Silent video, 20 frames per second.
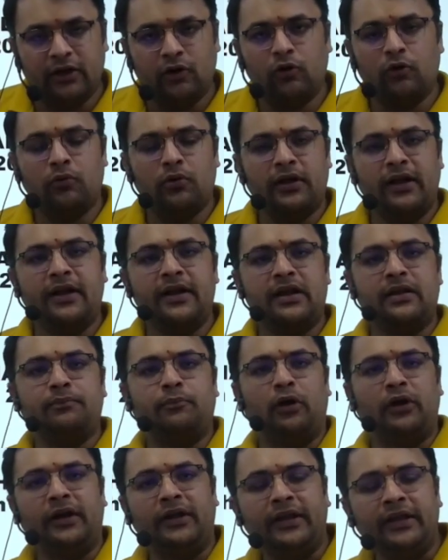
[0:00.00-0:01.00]
Indian
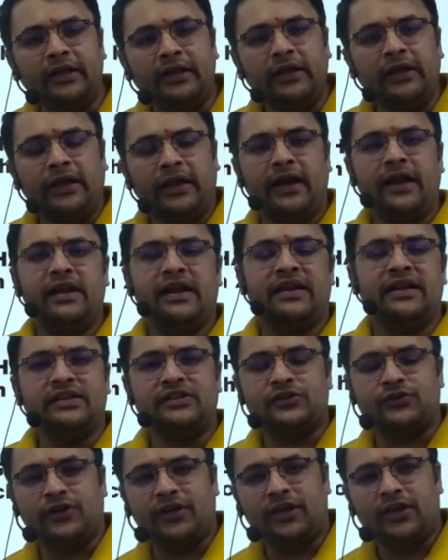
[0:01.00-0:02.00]
polity, Indian
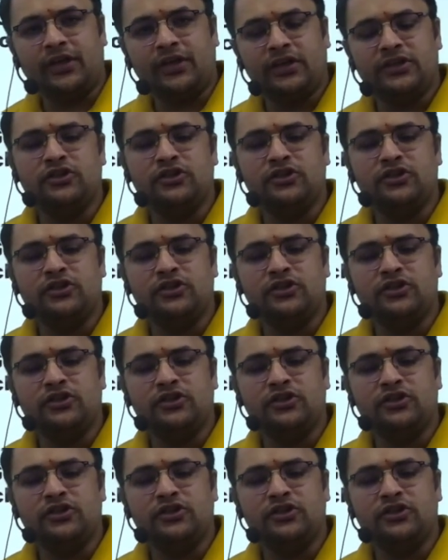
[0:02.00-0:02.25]
history,